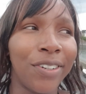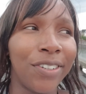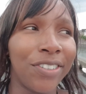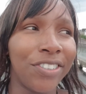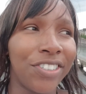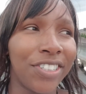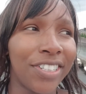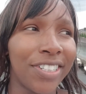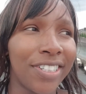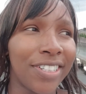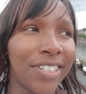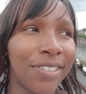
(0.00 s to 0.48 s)

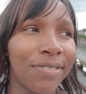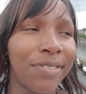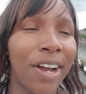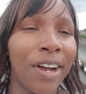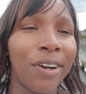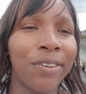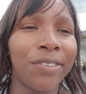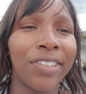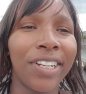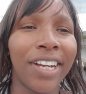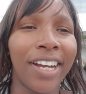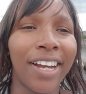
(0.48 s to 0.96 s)
Jesus
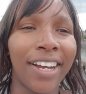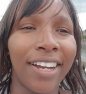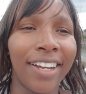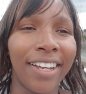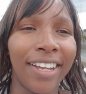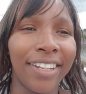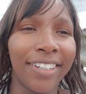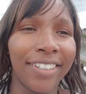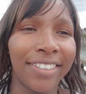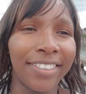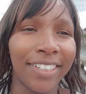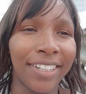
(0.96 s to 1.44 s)
found her,
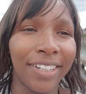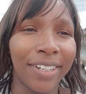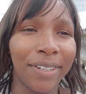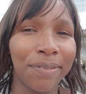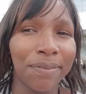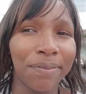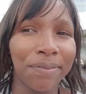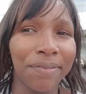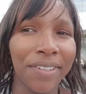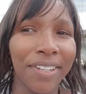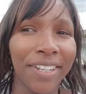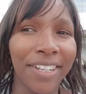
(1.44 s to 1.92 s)

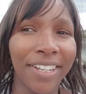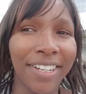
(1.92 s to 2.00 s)
and